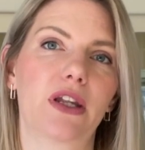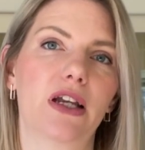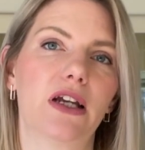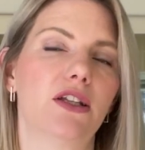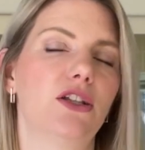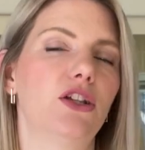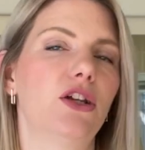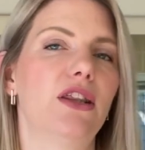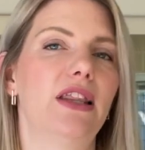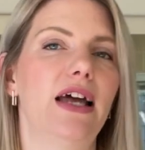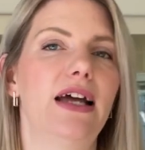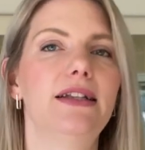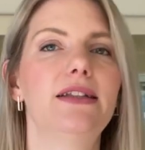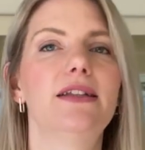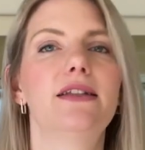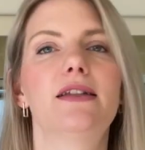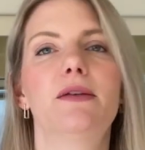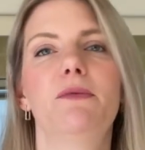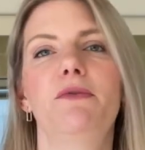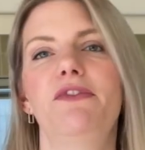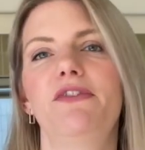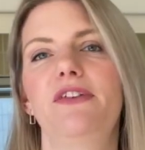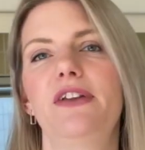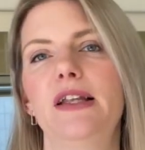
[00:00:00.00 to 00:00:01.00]
So that's
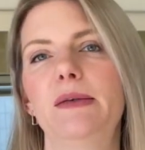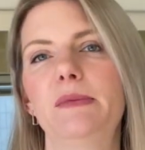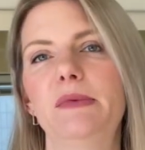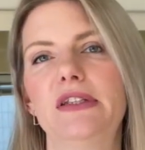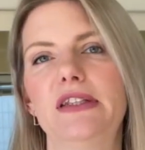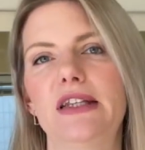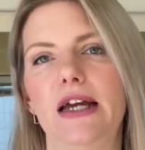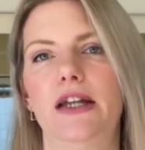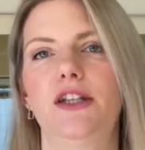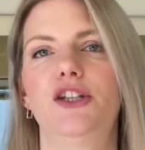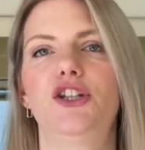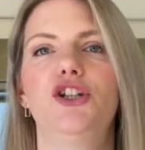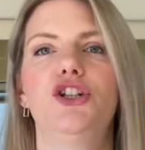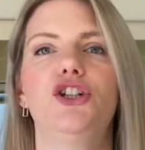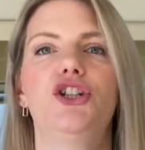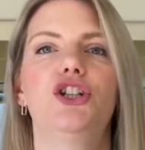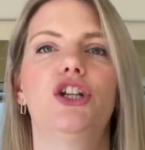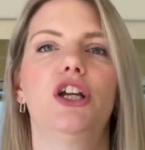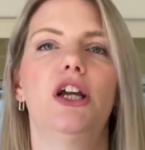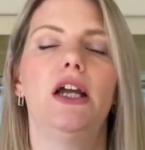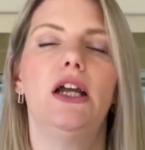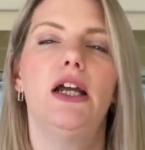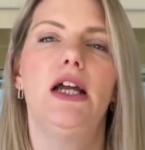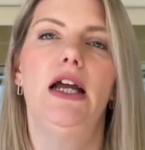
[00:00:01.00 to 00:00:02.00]
some fill-up side
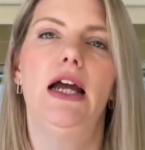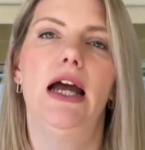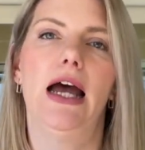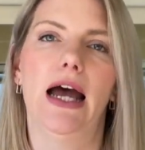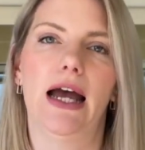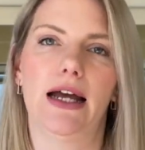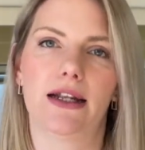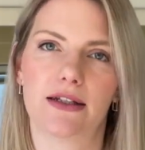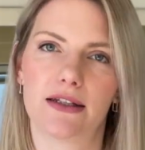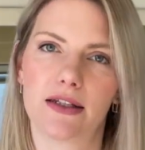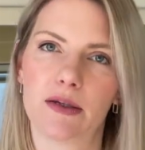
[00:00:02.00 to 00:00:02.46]
dish and